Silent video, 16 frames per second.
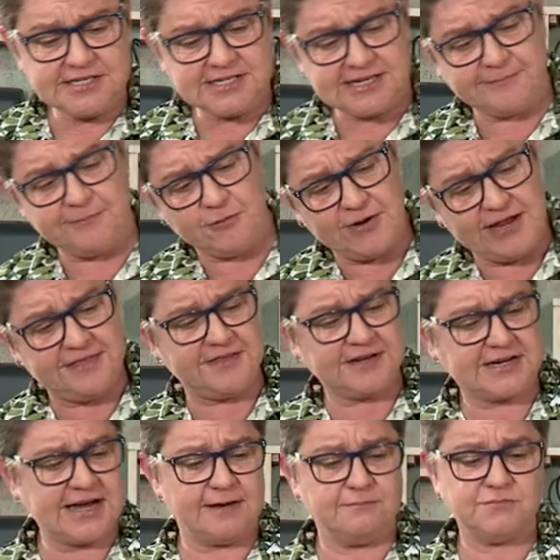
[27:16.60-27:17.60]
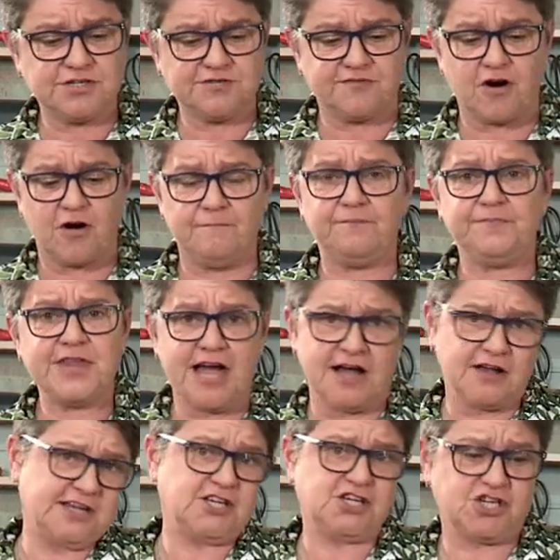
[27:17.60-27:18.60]
the Tupperware that comes from
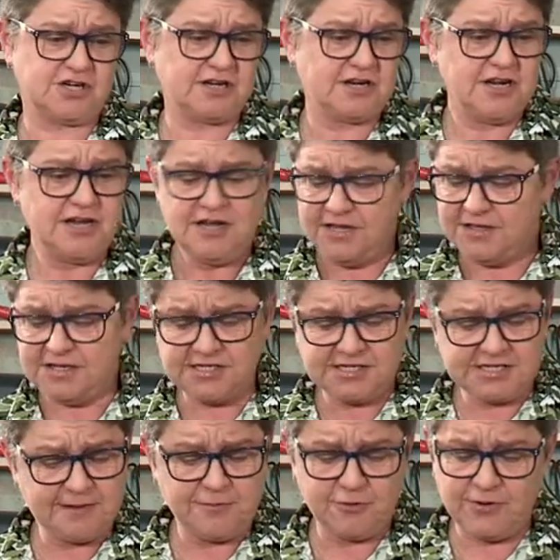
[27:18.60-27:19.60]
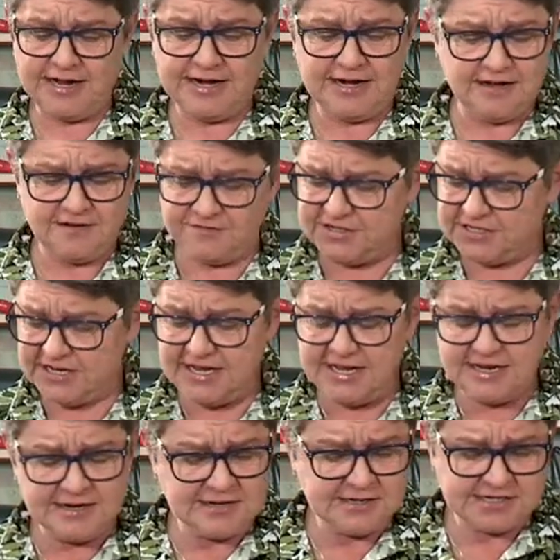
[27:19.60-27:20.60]
our kitchen. This Tupperware lives
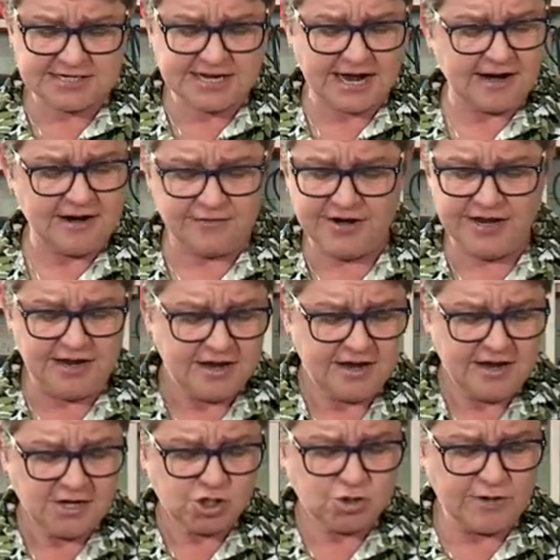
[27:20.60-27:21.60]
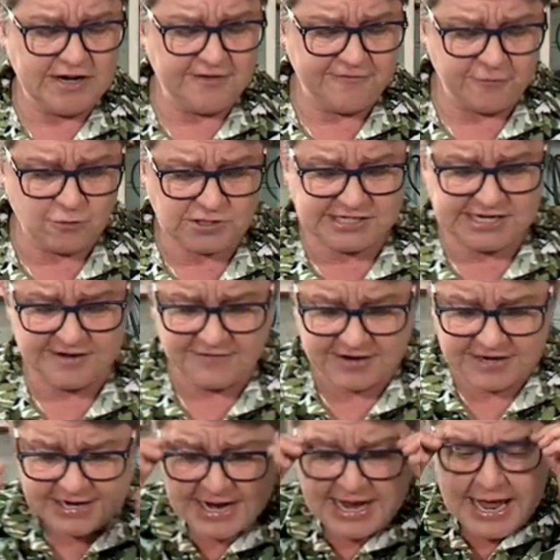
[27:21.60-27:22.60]
in the scullery
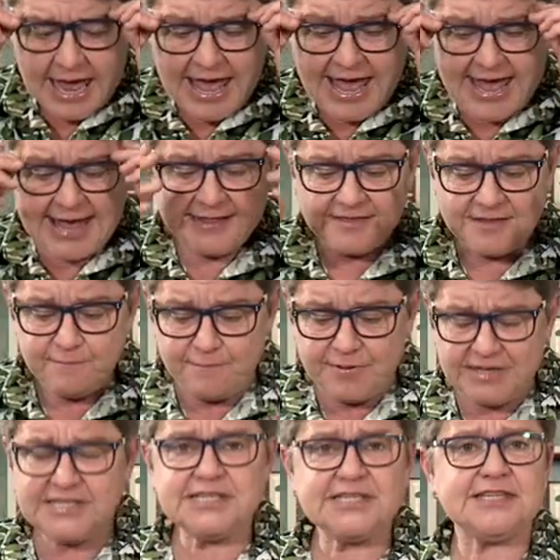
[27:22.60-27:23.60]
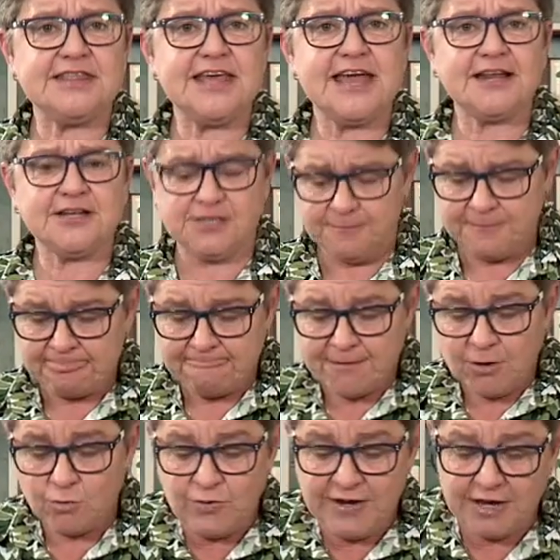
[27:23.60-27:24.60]
24-7 and the bits that
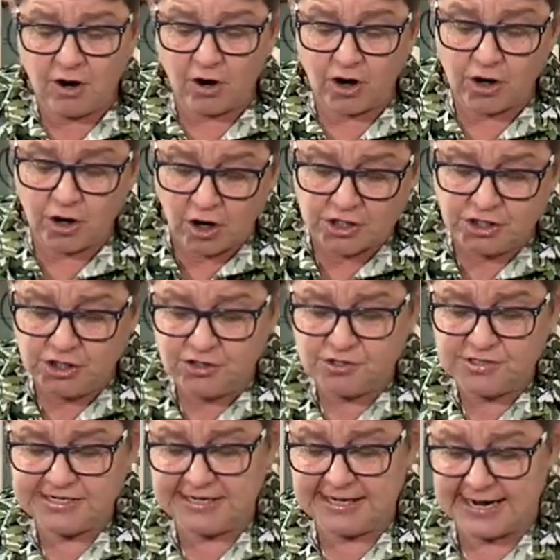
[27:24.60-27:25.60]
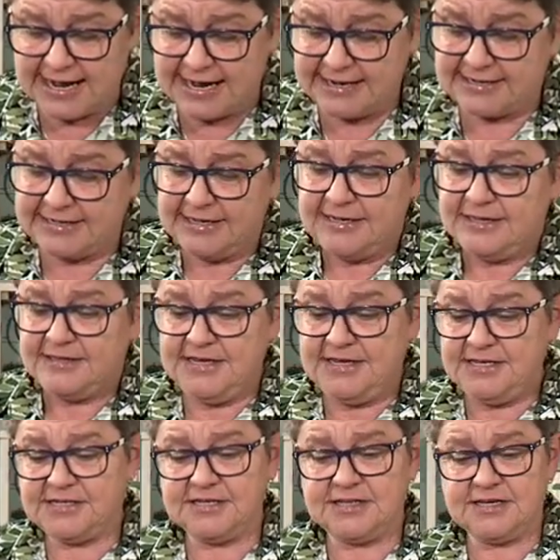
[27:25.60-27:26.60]
we are not using like
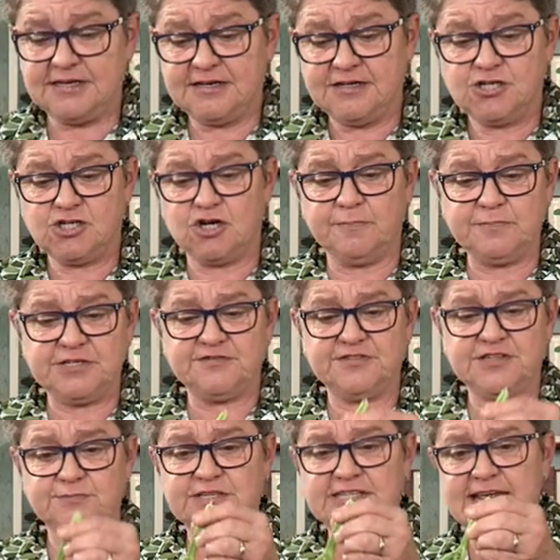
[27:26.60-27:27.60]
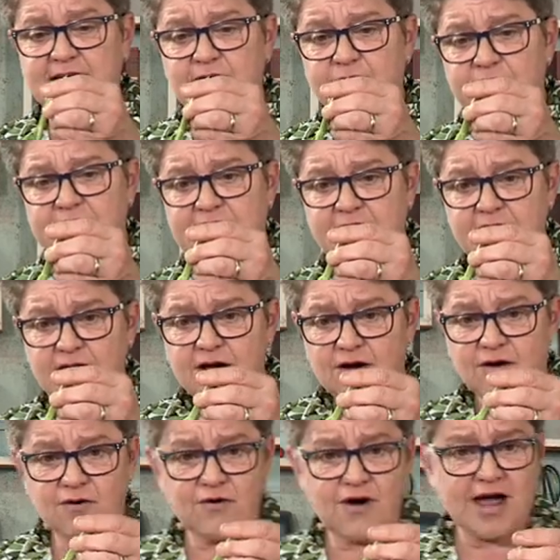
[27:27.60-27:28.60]
these are the tops of some celery, all